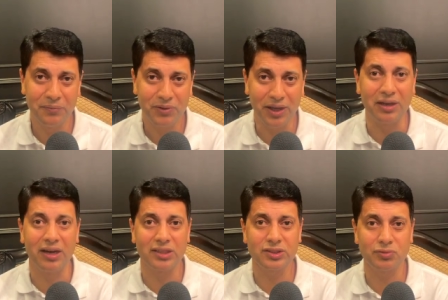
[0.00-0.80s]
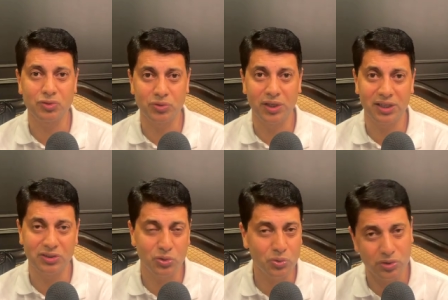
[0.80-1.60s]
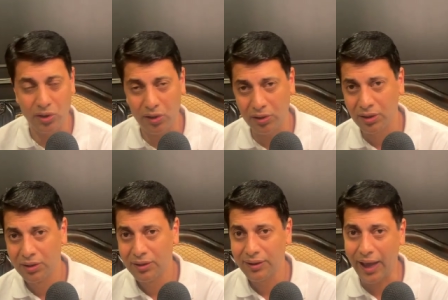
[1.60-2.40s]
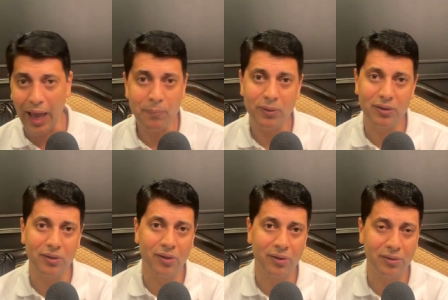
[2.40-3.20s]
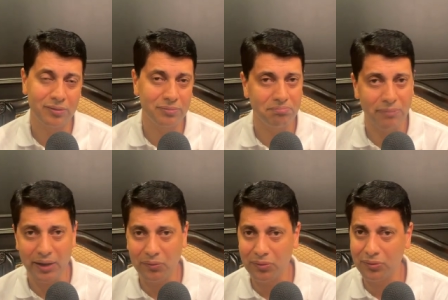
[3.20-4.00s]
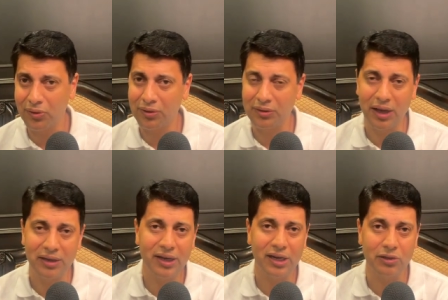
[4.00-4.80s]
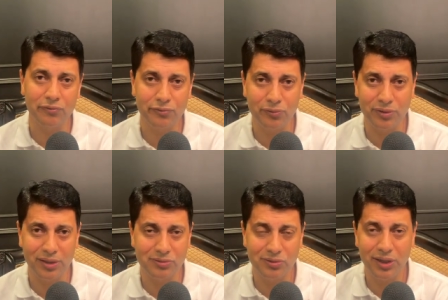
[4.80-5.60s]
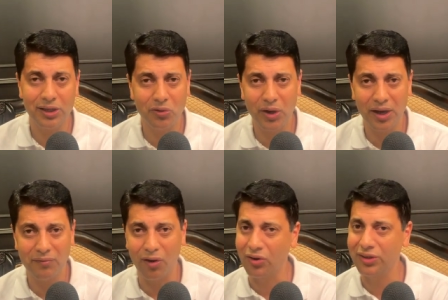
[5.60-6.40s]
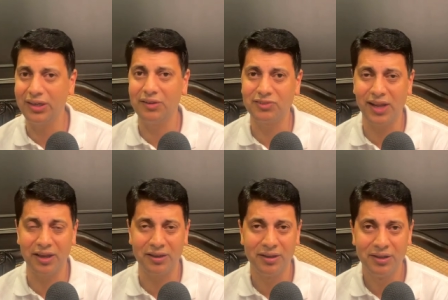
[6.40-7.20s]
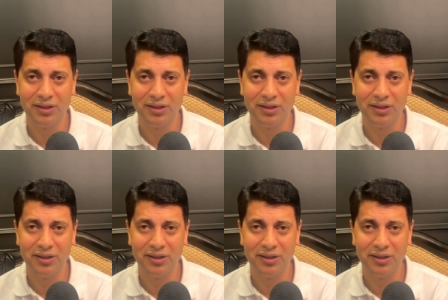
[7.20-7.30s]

a glass of sugar cane juice or apple or mango or any kind of fruit and today you have alternatives like